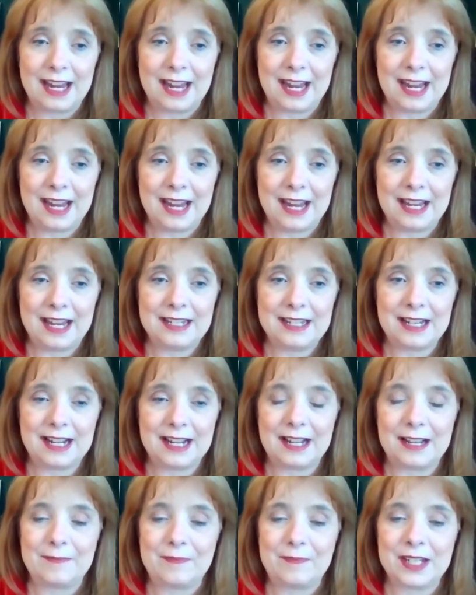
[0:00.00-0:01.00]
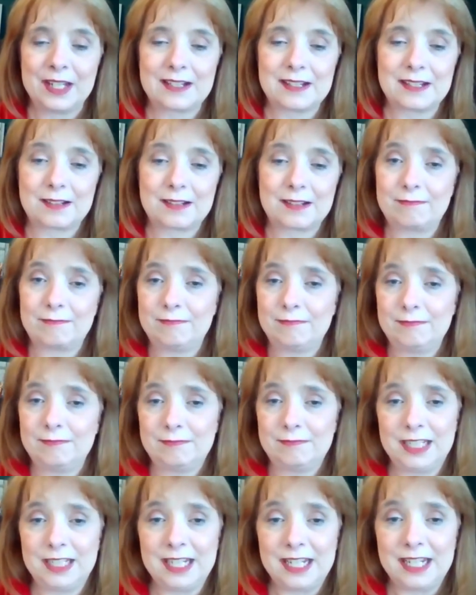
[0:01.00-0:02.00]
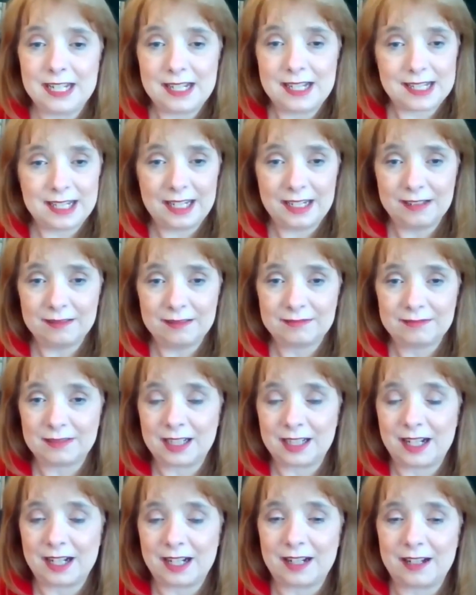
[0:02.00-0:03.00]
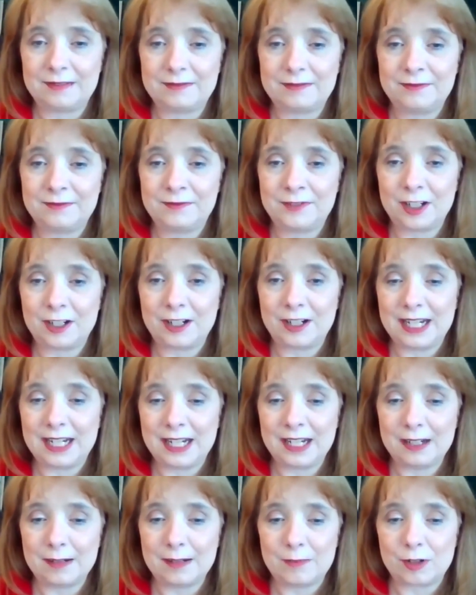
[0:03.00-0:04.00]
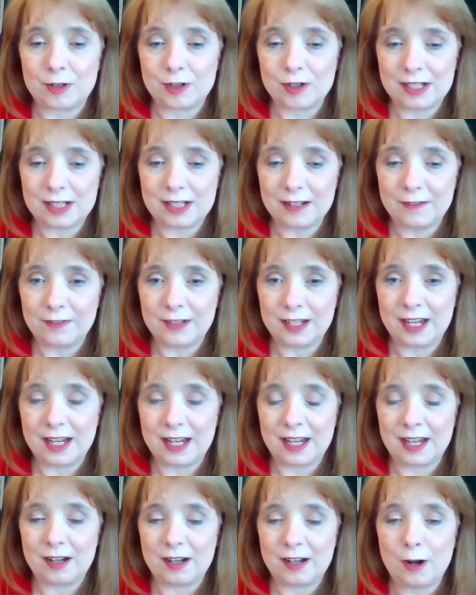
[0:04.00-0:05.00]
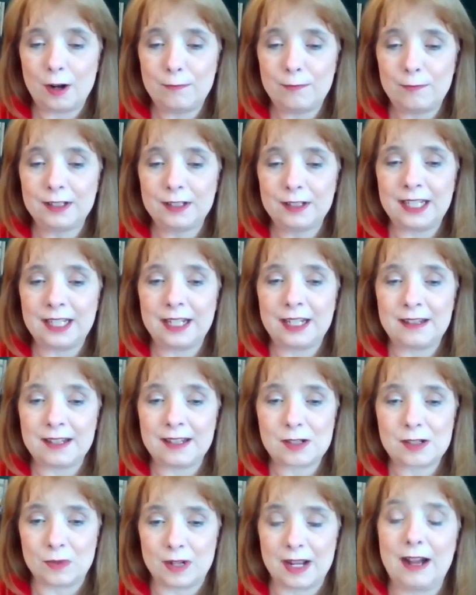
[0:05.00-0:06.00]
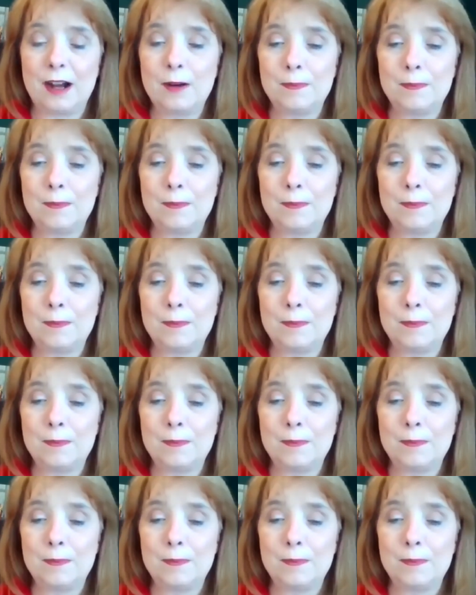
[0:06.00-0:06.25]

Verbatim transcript: And uh, it's easy, uh, very inobtrusive, and hopefully this will help